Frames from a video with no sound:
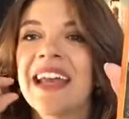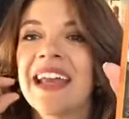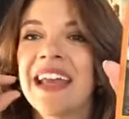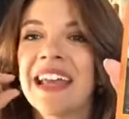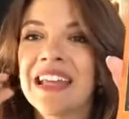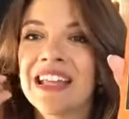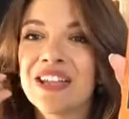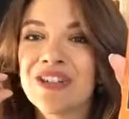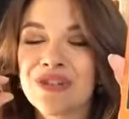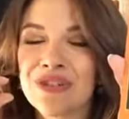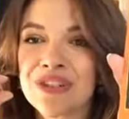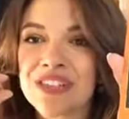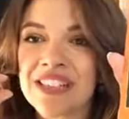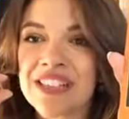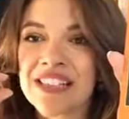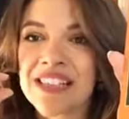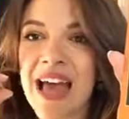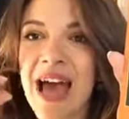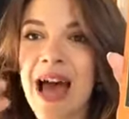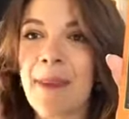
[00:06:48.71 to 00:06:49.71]
in your
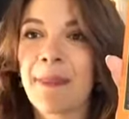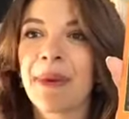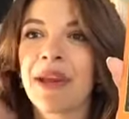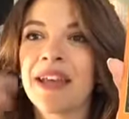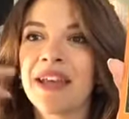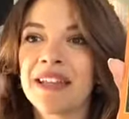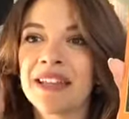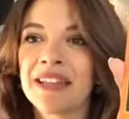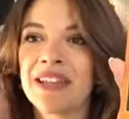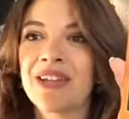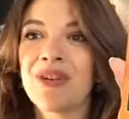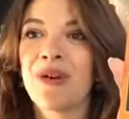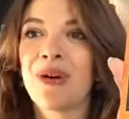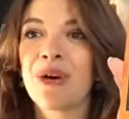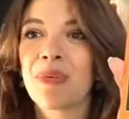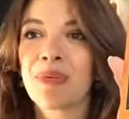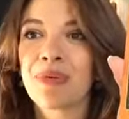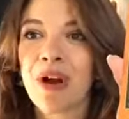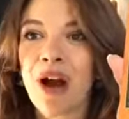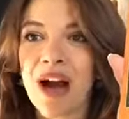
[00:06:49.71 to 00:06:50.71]
step, in
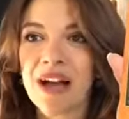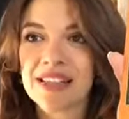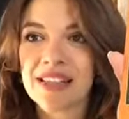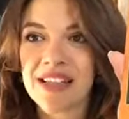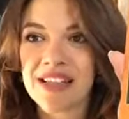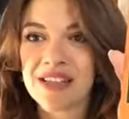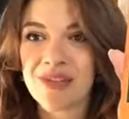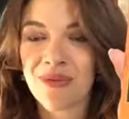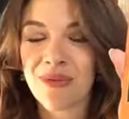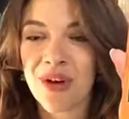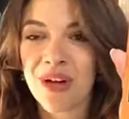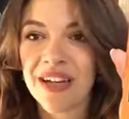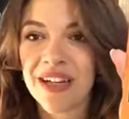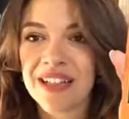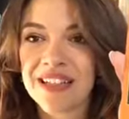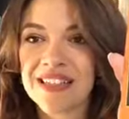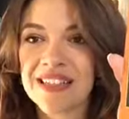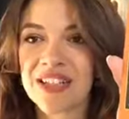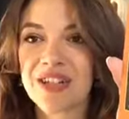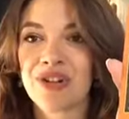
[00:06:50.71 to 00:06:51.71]
your process of what it
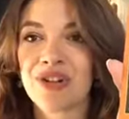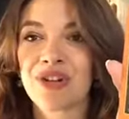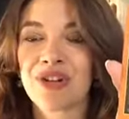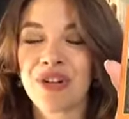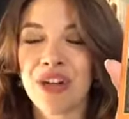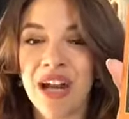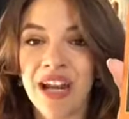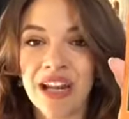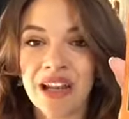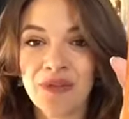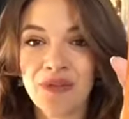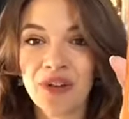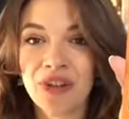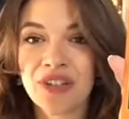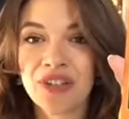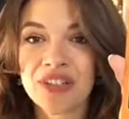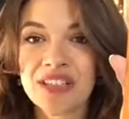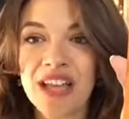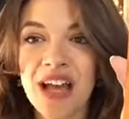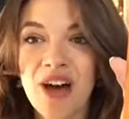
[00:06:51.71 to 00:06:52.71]
is that you're creating for
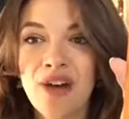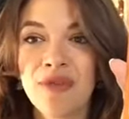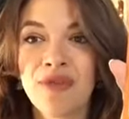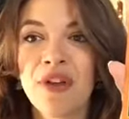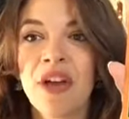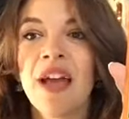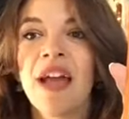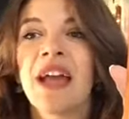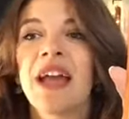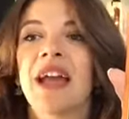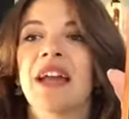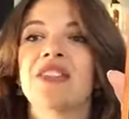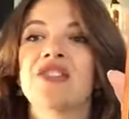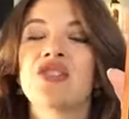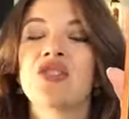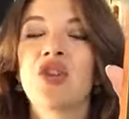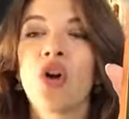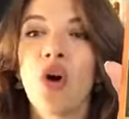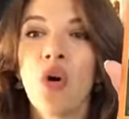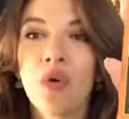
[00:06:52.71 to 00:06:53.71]
yourself, it's
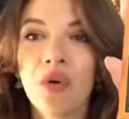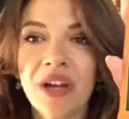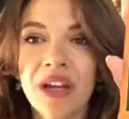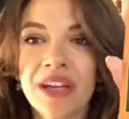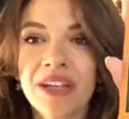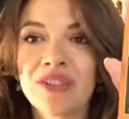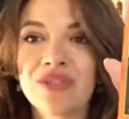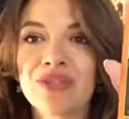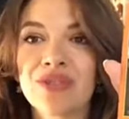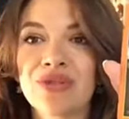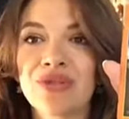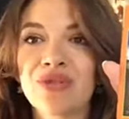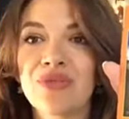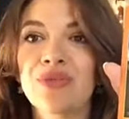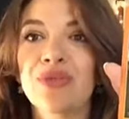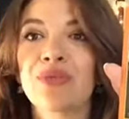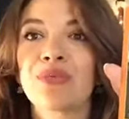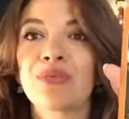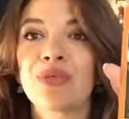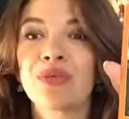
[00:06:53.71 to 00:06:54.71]
going
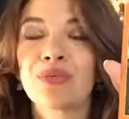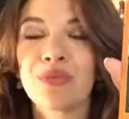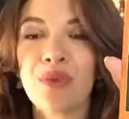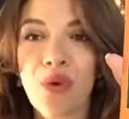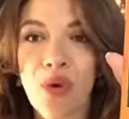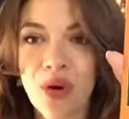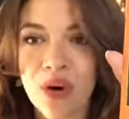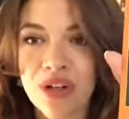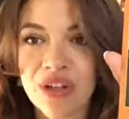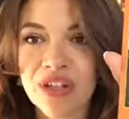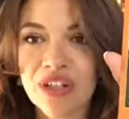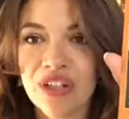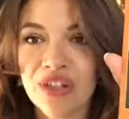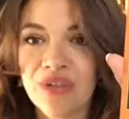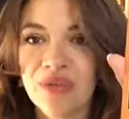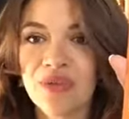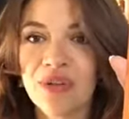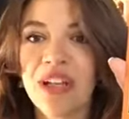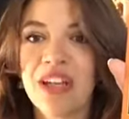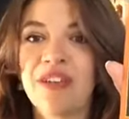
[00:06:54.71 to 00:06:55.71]
to reward
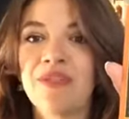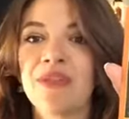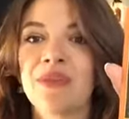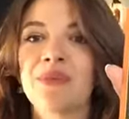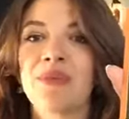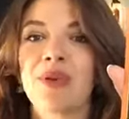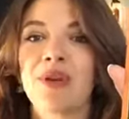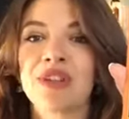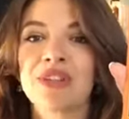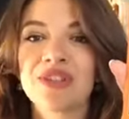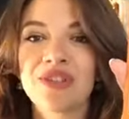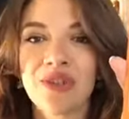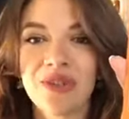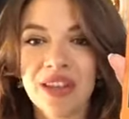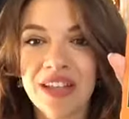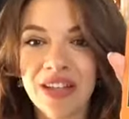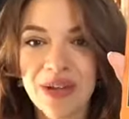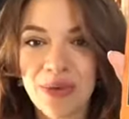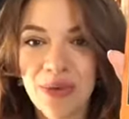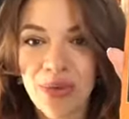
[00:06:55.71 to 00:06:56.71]
you even more so
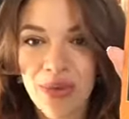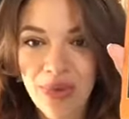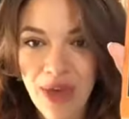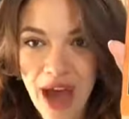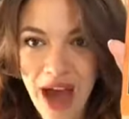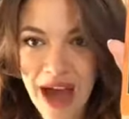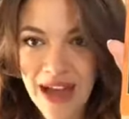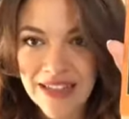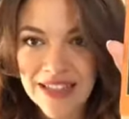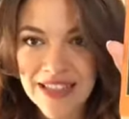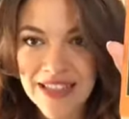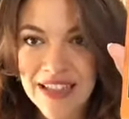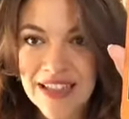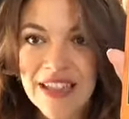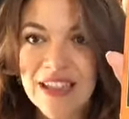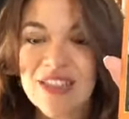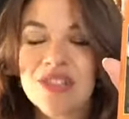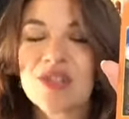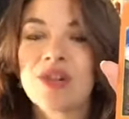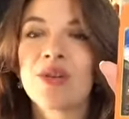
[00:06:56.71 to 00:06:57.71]
than you thought.
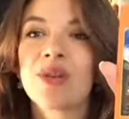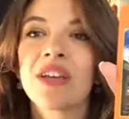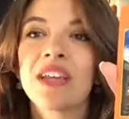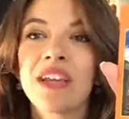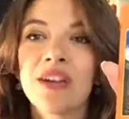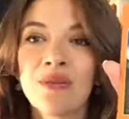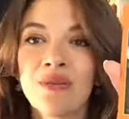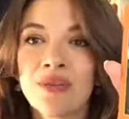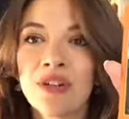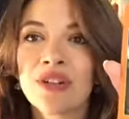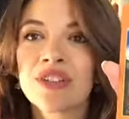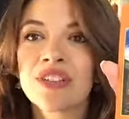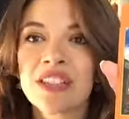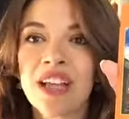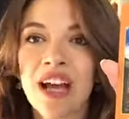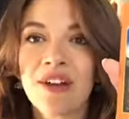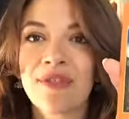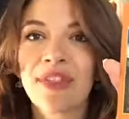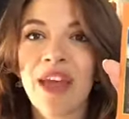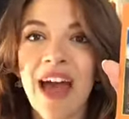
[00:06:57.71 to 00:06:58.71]
So give
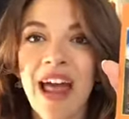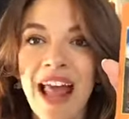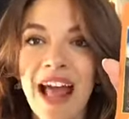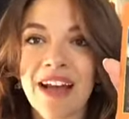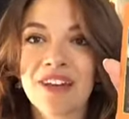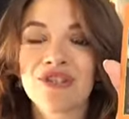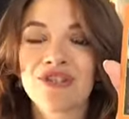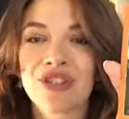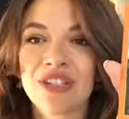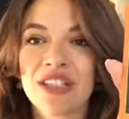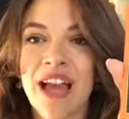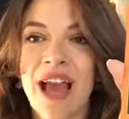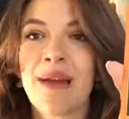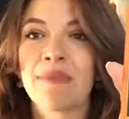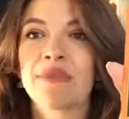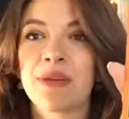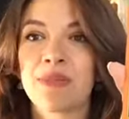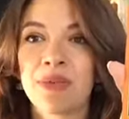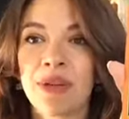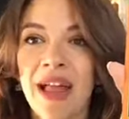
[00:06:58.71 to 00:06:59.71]
yourself that extra
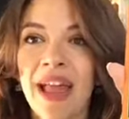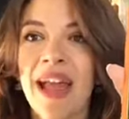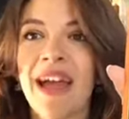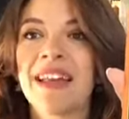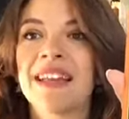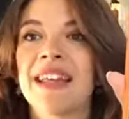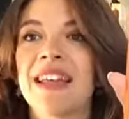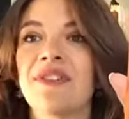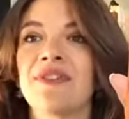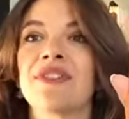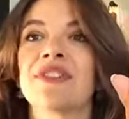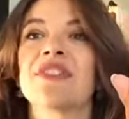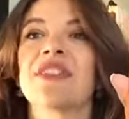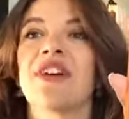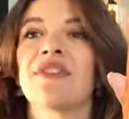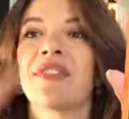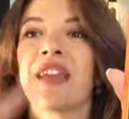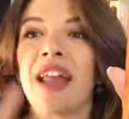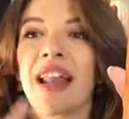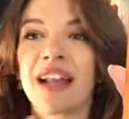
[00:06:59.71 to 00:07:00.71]
time to plan, give
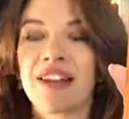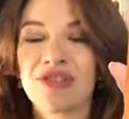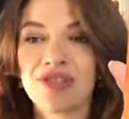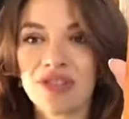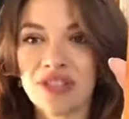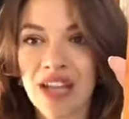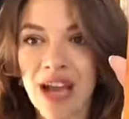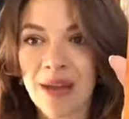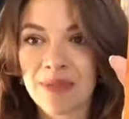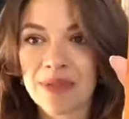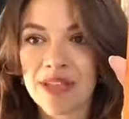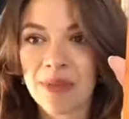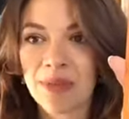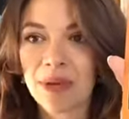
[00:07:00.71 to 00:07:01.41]
yourself that extra time to